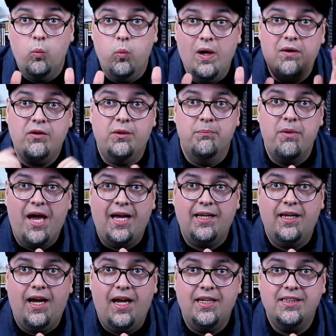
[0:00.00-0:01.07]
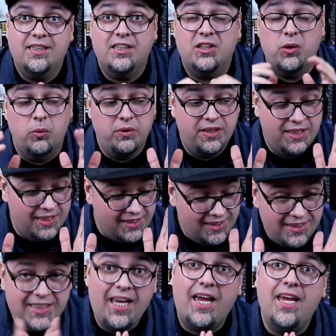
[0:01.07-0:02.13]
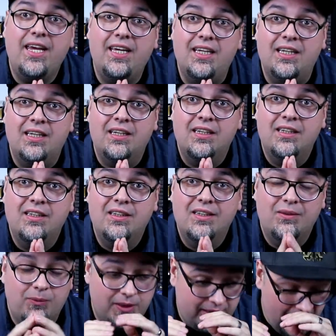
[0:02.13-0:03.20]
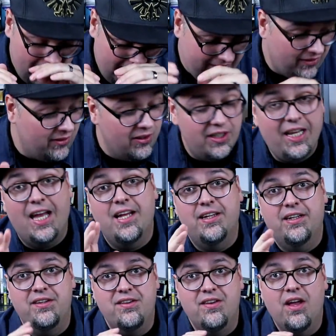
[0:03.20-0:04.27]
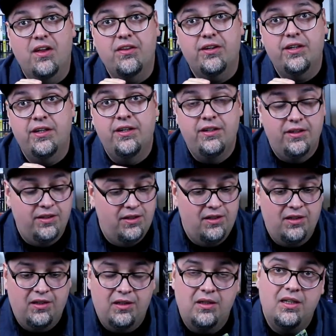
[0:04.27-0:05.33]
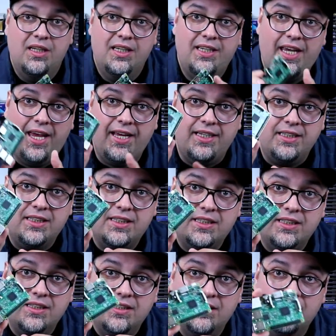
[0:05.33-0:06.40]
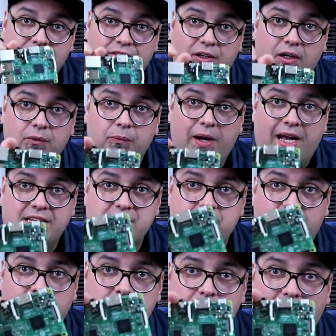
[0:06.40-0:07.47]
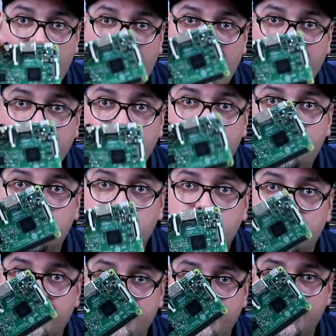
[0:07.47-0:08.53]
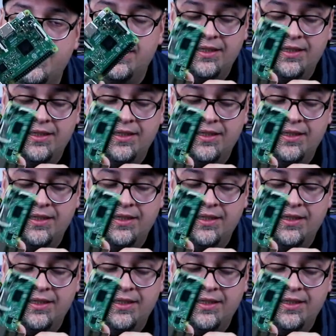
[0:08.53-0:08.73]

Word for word: Welcome back guys. So today we're taking a look at another case for our Raspberry Pi 3.